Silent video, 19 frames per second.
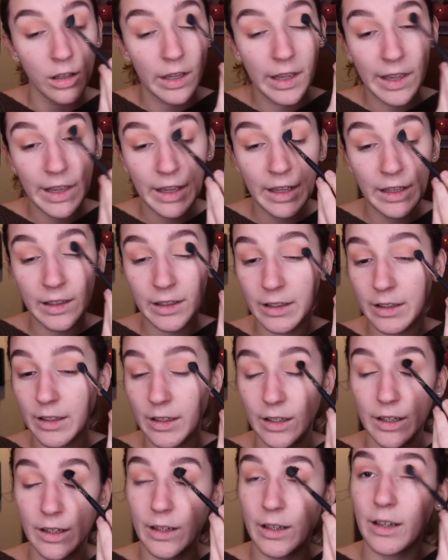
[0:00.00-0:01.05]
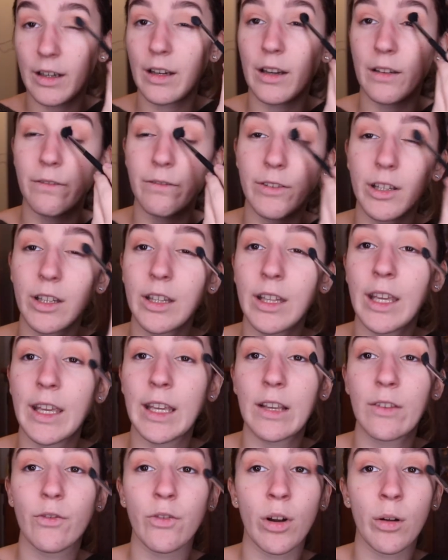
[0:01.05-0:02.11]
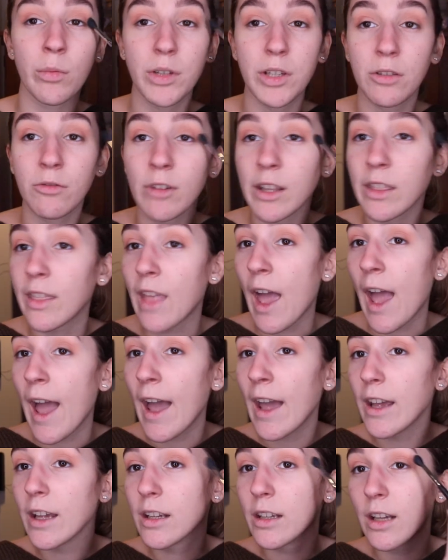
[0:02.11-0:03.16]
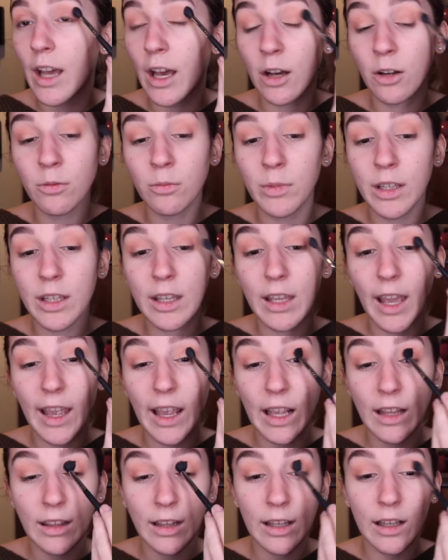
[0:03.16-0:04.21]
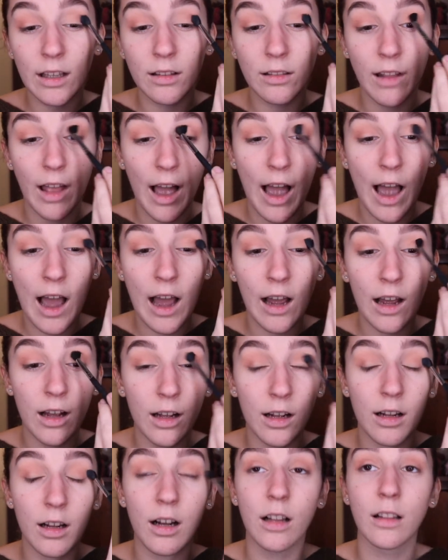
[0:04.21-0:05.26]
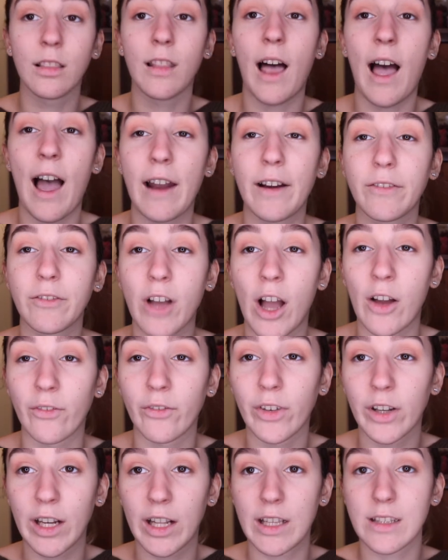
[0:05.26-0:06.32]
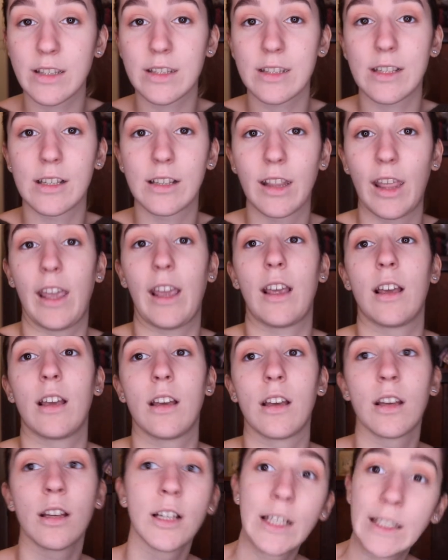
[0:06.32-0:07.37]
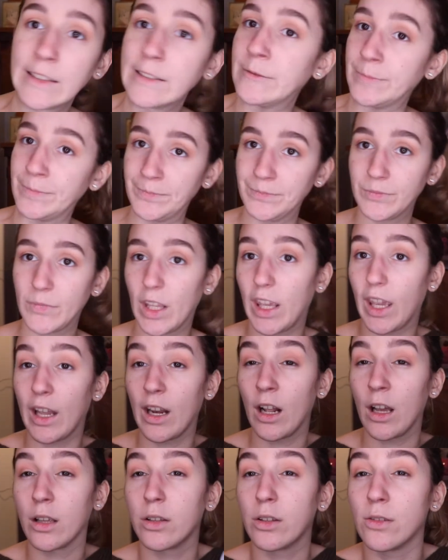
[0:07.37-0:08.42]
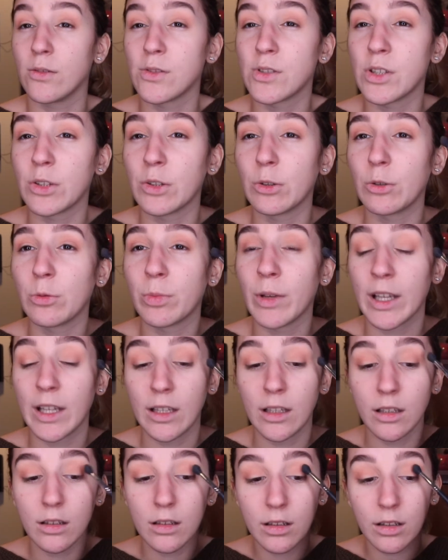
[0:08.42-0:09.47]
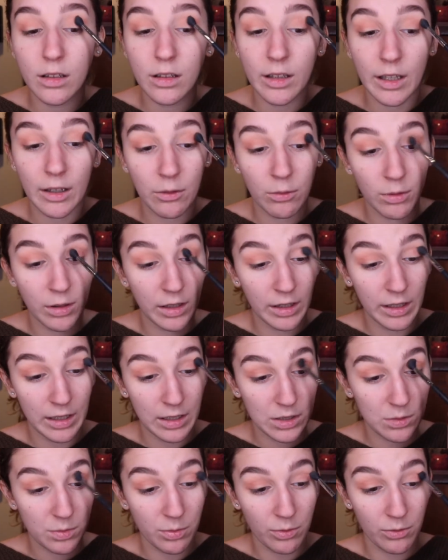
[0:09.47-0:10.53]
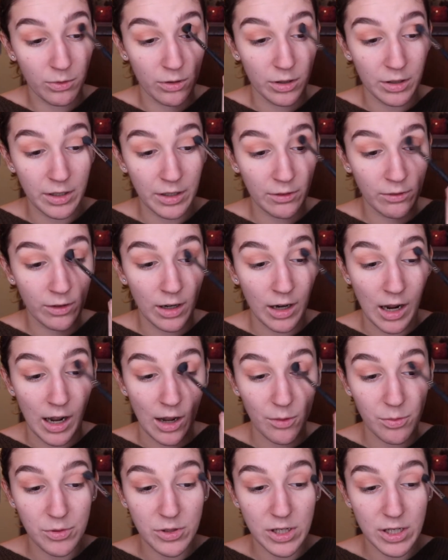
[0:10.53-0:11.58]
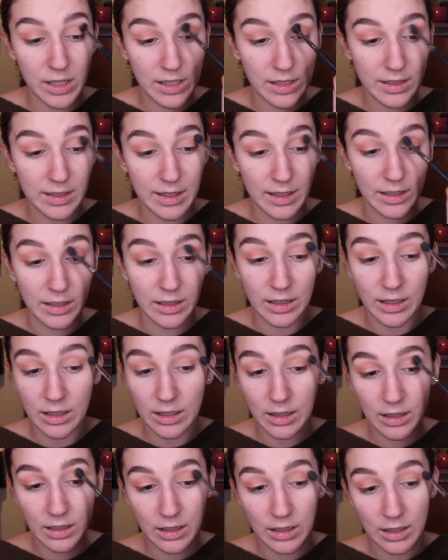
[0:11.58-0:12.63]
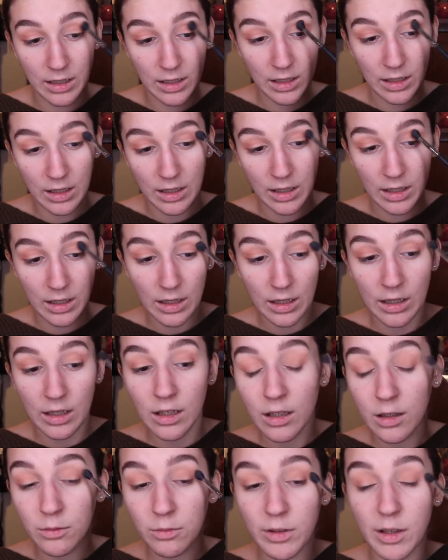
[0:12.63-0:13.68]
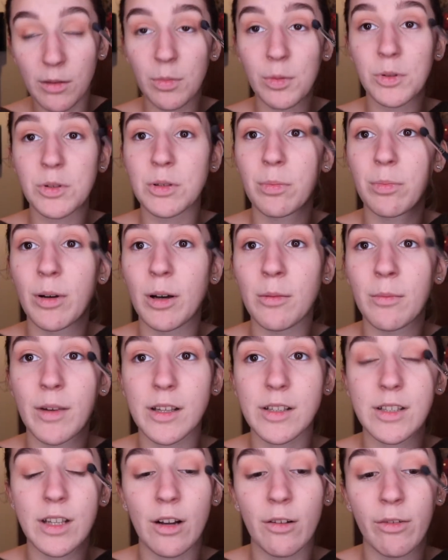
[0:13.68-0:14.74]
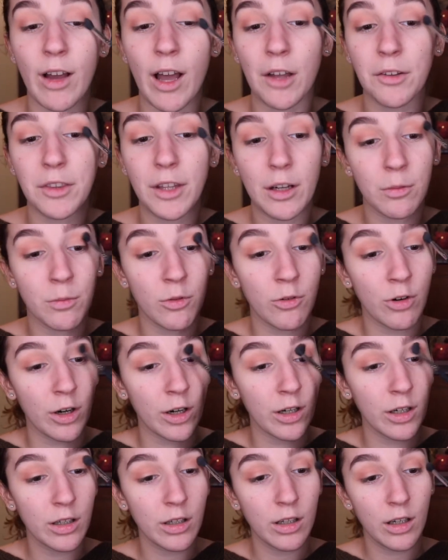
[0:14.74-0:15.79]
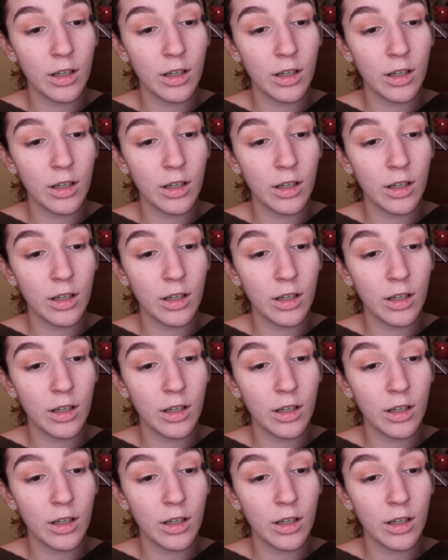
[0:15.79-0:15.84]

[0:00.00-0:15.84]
And I feel like from doing that helped me gain like a lot of confidence to like get on YouTube and like really explore different options and be able to put myself out there more.